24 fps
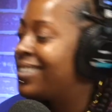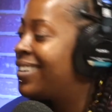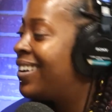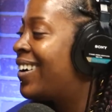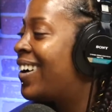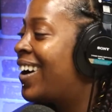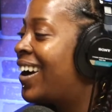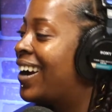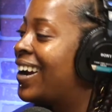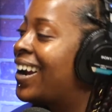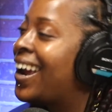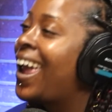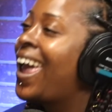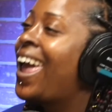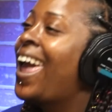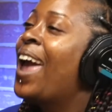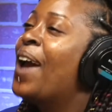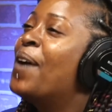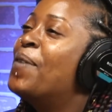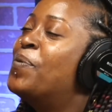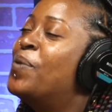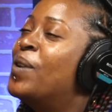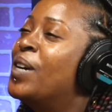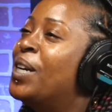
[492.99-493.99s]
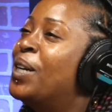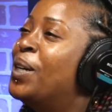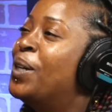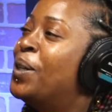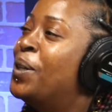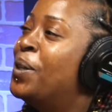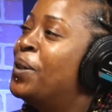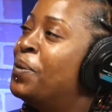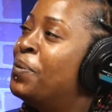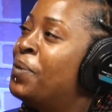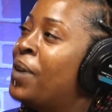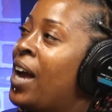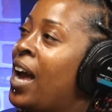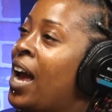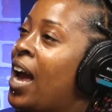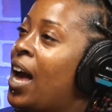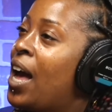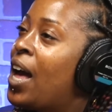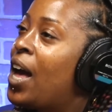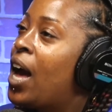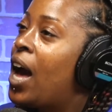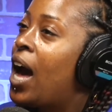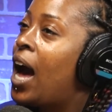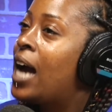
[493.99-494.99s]
All right, but um,
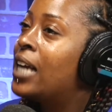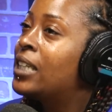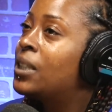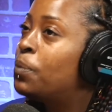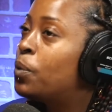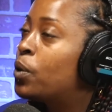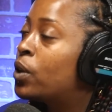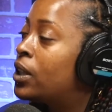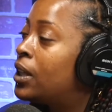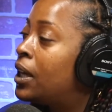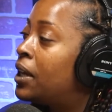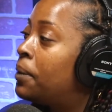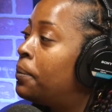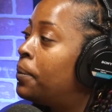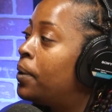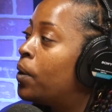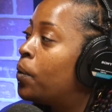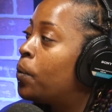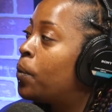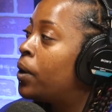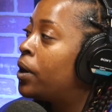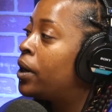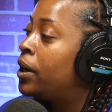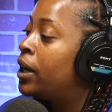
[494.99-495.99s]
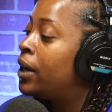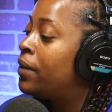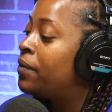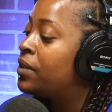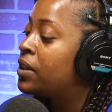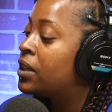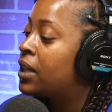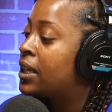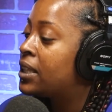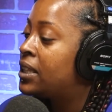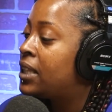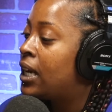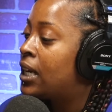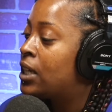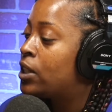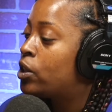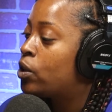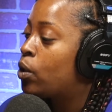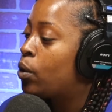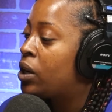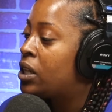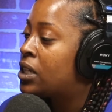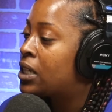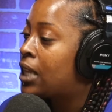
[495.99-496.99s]
I smoke a lot of marijuana and everything like that.
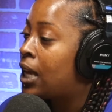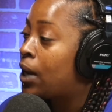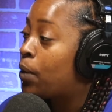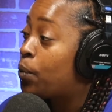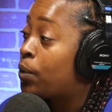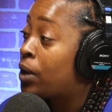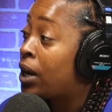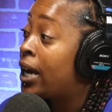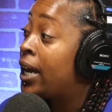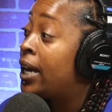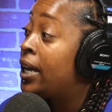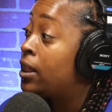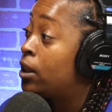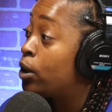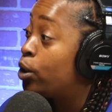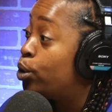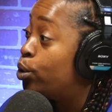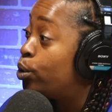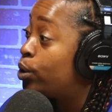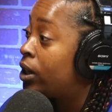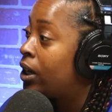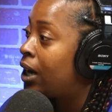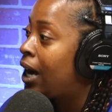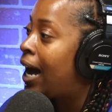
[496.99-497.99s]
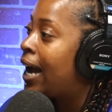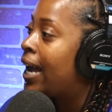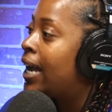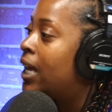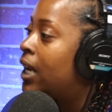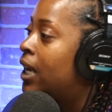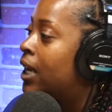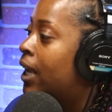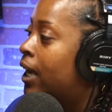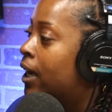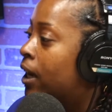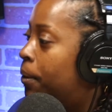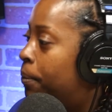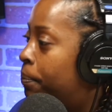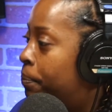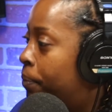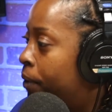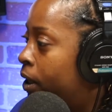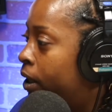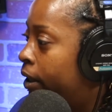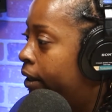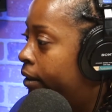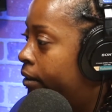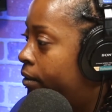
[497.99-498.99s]
So it's like when I hit the hookah, I hit it like a
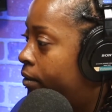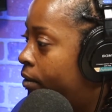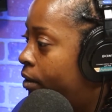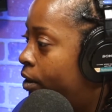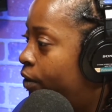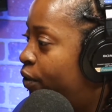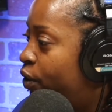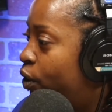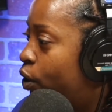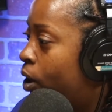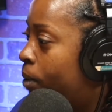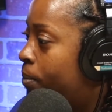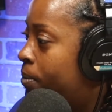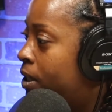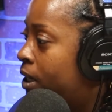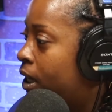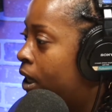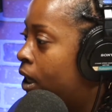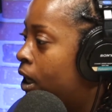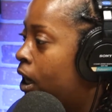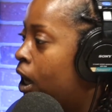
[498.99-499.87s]
blunt. Mm-hmm. You feel what I'm saying?